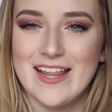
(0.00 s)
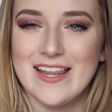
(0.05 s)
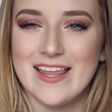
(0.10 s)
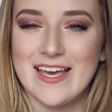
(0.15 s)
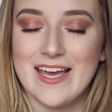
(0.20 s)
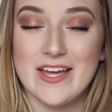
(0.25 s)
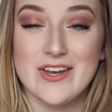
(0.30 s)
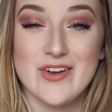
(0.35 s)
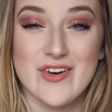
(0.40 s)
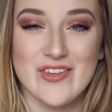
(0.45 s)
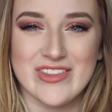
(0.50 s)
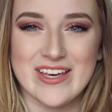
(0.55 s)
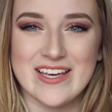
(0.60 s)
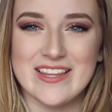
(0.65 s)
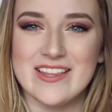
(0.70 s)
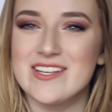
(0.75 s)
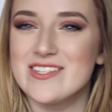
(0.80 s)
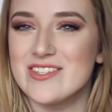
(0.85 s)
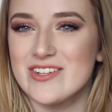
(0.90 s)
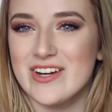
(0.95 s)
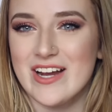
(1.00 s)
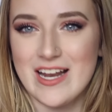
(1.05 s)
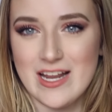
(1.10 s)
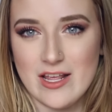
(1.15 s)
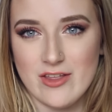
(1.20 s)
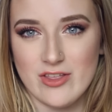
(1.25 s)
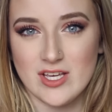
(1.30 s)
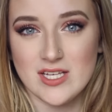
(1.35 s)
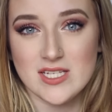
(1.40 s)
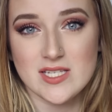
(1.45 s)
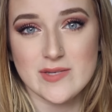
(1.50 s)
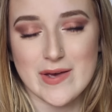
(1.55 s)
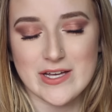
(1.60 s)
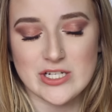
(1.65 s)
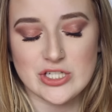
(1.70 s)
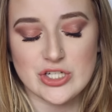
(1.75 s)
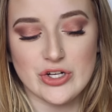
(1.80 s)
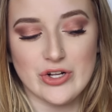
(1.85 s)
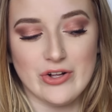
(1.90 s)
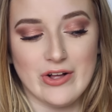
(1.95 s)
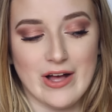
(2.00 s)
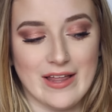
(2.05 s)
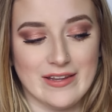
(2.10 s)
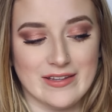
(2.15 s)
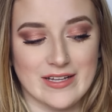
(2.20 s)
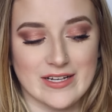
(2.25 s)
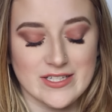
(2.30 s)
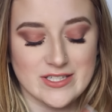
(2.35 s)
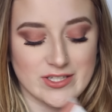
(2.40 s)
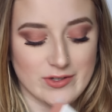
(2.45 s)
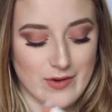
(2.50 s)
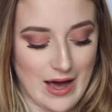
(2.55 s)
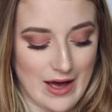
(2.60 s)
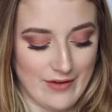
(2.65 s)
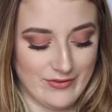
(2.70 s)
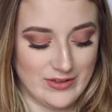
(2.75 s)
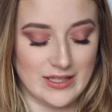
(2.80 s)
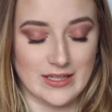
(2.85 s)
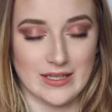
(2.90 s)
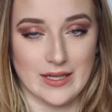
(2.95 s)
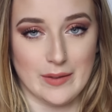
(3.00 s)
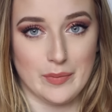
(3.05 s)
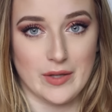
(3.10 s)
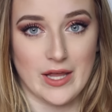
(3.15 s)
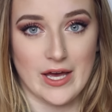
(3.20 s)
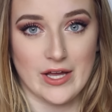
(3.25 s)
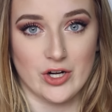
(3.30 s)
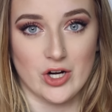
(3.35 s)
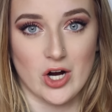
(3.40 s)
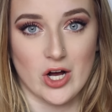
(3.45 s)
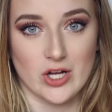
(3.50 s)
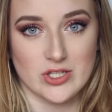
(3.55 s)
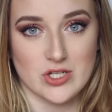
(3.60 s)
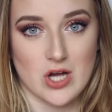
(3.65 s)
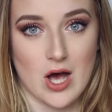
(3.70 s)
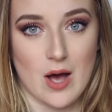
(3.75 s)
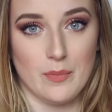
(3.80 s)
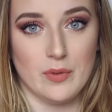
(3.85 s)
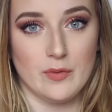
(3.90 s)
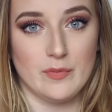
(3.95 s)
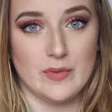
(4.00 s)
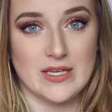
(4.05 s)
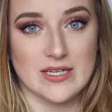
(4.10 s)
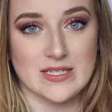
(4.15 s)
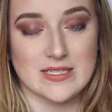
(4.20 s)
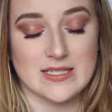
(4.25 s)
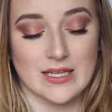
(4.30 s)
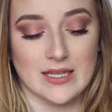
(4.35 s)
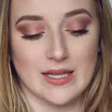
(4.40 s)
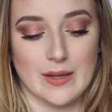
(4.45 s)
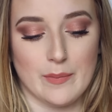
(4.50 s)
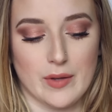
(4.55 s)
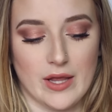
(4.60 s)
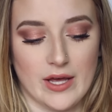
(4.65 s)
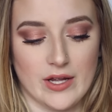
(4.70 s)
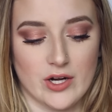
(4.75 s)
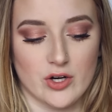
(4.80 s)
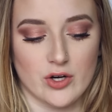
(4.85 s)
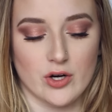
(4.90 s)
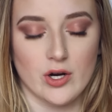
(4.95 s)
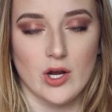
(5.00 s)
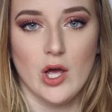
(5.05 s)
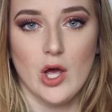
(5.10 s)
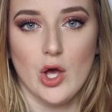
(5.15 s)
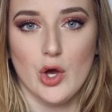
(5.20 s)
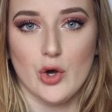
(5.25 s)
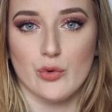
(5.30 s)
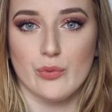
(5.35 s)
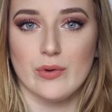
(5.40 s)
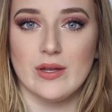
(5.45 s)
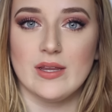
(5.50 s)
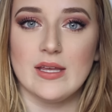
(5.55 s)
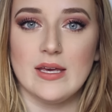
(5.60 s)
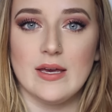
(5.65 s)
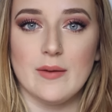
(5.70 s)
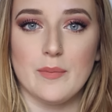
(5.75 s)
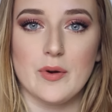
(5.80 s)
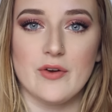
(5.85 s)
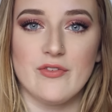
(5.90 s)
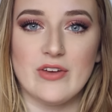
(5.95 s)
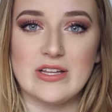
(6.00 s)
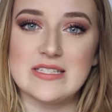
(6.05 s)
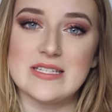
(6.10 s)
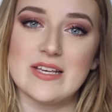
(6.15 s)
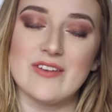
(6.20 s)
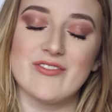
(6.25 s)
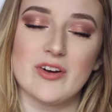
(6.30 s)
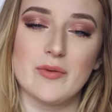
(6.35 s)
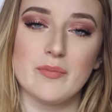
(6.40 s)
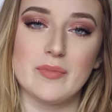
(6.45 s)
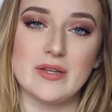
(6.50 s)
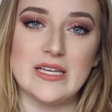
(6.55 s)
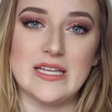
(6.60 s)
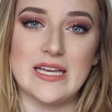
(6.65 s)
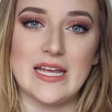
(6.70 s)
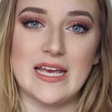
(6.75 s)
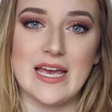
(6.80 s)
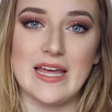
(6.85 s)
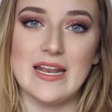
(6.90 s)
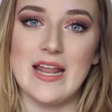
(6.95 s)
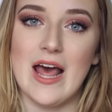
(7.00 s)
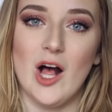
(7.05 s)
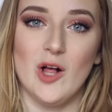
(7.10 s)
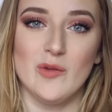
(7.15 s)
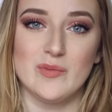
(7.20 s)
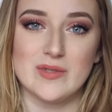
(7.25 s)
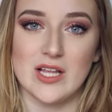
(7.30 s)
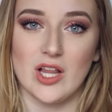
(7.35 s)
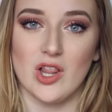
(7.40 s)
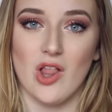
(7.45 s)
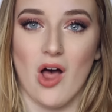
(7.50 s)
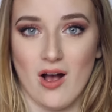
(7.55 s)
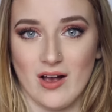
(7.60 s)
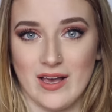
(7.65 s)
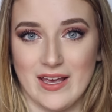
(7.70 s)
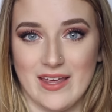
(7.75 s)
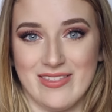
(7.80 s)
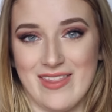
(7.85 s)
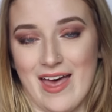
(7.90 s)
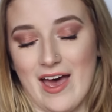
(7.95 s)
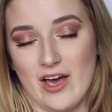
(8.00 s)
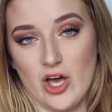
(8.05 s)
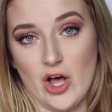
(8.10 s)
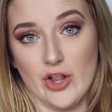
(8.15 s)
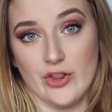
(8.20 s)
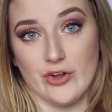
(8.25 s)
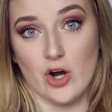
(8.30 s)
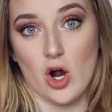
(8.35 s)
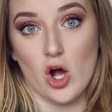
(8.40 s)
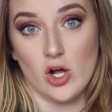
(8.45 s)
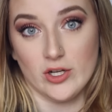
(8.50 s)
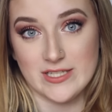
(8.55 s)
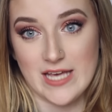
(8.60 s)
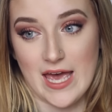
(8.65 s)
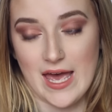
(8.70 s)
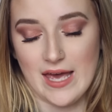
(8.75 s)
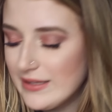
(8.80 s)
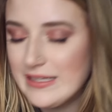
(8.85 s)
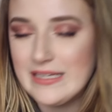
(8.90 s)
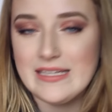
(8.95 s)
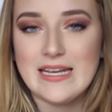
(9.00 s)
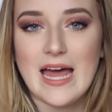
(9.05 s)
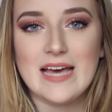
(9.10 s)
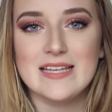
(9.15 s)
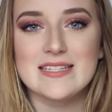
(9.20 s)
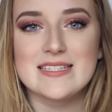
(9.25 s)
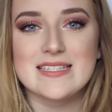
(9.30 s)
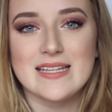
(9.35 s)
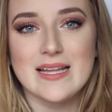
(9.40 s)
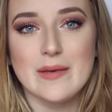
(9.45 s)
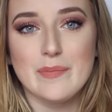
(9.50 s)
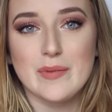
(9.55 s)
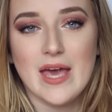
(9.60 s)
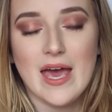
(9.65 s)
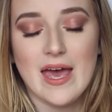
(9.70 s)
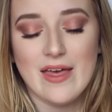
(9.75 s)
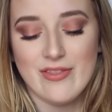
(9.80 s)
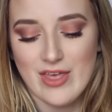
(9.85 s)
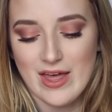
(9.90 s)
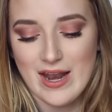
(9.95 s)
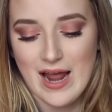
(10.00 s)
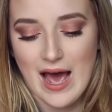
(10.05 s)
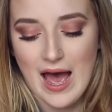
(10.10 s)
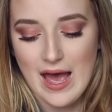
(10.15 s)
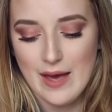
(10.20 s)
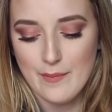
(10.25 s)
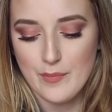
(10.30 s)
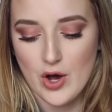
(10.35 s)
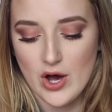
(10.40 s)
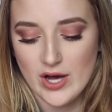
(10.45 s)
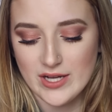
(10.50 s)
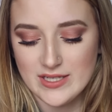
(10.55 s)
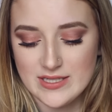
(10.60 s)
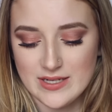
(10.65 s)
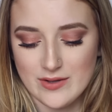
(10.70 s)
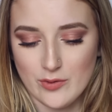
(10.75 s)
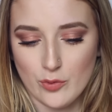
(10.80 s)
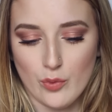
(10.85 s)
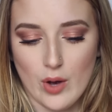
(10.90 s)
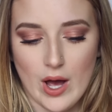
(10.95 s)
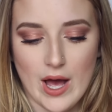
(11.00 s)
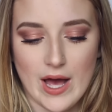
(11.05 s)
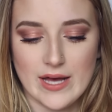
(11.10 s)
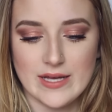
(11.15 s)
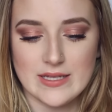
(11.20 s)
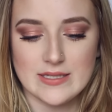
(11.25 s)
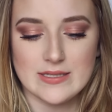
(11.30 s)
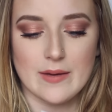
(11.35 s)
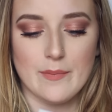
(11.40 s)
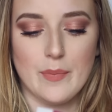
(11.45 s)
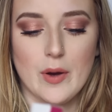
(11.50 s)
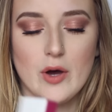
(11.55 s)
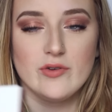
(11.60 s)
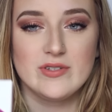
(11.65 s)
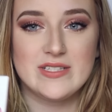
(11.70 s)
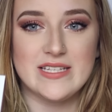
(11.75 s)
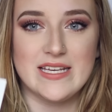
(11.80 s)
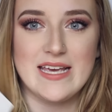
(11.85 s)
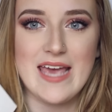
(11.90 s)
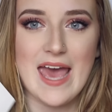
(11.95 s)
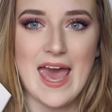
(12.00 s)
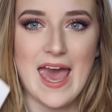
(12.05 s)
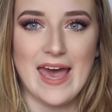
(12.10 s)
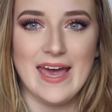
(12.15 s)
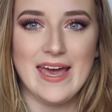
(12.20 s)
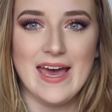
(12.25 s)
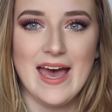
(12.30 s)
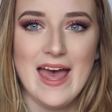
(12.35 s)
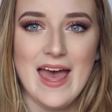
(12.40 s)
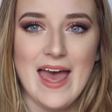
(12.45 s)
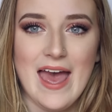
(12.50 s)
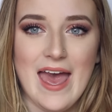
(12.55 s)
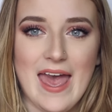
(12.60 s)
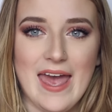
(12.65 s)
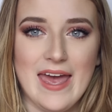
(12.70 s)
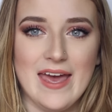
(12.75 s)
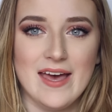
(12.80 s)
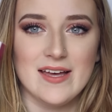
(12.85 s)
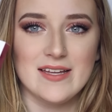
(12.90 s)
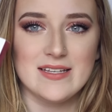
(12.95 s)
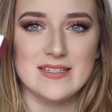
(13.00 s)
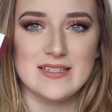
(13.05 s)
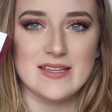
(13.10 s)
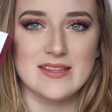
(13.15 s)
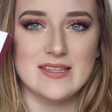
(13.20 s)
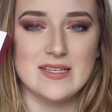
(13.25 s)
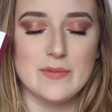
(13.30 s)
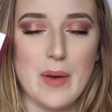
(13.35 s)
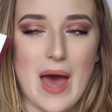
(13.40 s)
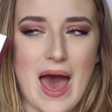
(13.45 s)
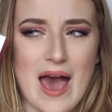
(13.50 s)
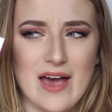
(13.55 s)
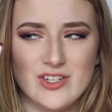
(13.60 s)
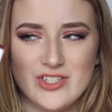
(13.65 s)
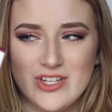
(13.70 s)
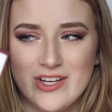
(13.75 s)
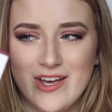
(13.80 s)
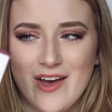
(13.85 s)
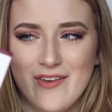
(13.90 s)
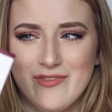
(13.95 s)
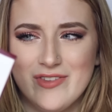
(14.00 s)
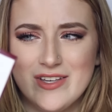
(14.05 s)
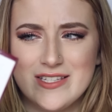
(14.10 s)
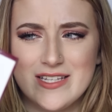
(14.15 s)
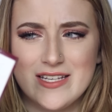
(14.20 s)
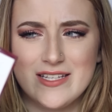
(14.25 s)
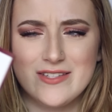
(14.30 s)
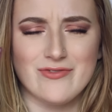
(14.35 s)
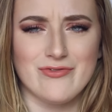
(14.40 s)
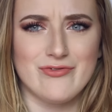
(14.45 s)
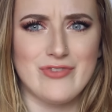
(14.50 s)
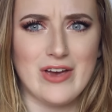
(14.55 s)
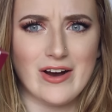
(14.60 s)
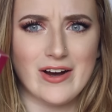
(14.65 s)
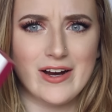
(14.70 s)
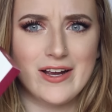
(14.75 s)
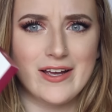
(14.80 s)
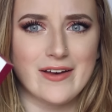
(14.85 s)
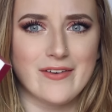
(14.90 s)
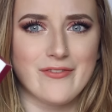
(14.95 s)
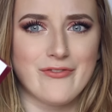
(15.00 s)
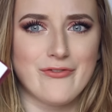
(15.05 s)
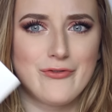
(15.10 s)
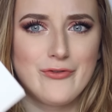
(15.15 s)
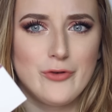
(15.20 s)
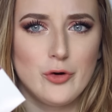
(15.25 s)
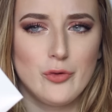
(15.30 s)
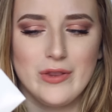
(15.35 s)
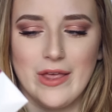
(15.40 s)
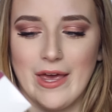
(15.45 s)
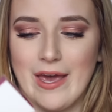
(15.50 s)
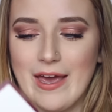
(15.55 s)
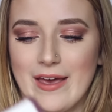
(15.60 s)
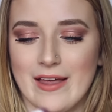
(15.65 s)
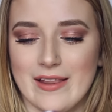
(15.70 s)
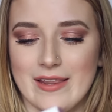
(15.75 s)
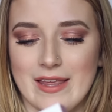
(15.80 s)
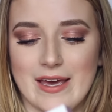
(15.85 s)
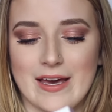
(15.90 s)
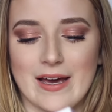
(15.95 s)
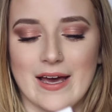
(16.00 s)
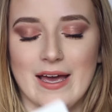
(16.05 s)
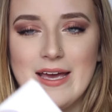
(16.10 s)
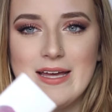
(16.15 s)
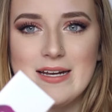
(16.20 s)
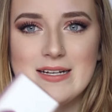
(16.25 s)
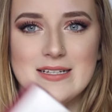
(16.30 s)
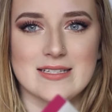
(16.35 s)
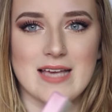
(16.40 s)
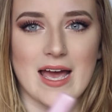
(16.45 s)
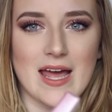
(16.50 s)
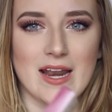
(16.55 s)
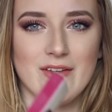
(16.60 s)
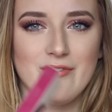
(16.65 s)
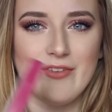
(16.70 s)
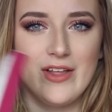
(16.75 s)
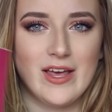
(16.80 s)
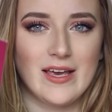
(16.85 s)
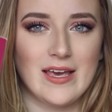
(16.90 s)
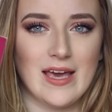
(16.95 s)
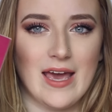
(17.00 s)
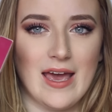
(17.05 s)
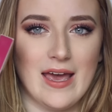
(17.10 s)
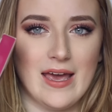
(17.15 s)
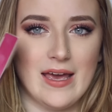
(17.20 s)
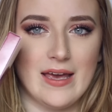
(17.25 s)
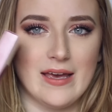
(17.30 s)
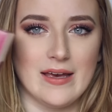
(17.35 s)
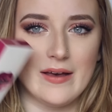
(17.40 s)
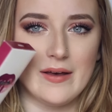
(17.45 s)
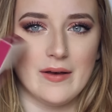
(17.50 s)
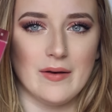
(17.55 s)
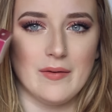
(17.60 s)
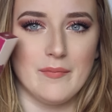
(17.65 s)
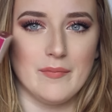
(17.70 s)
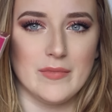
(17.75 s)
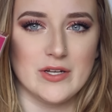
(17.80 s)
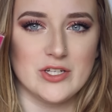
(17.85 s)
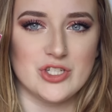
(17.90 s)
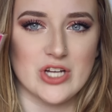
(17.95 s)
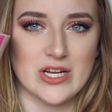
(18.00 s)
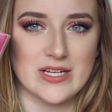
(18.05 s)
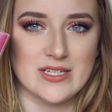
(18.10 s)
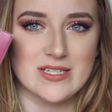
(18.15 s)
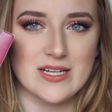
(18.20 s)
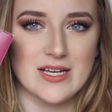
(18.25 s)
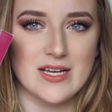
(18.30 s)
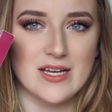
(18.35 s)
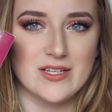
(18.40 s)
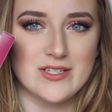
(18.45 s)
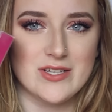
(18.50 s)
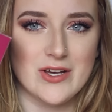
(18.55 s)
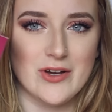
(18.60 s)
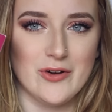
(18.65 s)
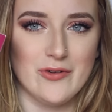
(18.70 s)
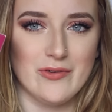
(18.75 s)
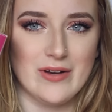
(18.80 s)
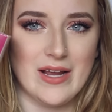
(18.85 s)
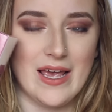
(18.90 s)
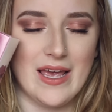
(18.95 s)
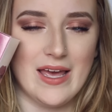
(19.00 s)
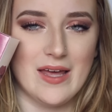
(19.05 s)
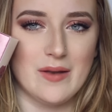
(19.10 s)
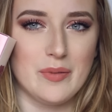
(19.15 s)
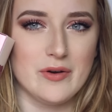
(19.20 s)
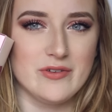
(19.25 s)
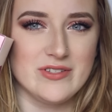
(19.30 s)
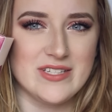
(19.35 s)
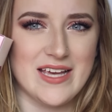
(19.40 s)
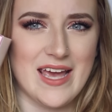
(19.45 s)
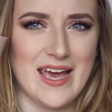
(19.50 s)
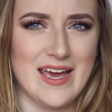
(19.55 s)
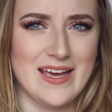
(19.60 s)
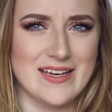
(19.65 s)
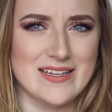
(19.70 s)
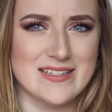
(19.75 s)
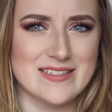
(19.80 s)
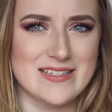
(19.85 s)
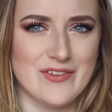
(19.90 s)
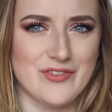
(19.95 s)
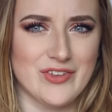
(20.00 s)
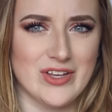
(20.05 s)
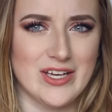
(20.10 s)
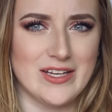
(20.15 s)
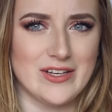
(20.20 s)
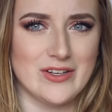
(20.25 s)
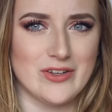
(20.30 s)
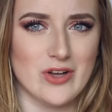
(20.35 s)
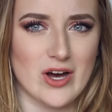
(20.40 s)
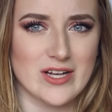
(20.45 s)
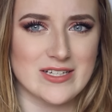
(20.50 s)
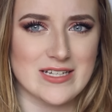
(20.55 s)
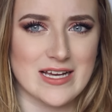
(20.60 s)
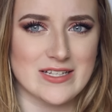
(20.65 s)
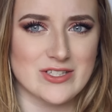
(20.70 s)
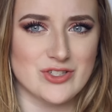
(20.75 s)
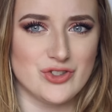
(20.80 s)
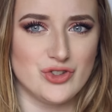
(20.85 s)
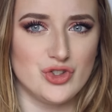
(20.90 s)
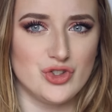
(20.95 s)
Like, I don't think these are anything special unless you have the lip liner on top of, because the lip liner really prevents it from bleeding and helps lock in that color all day. The next lip kit that I bought was Posy K, and the packaging of this is very fooling. Like, it is kind of like a magenta tone, and Posy K is definitely not as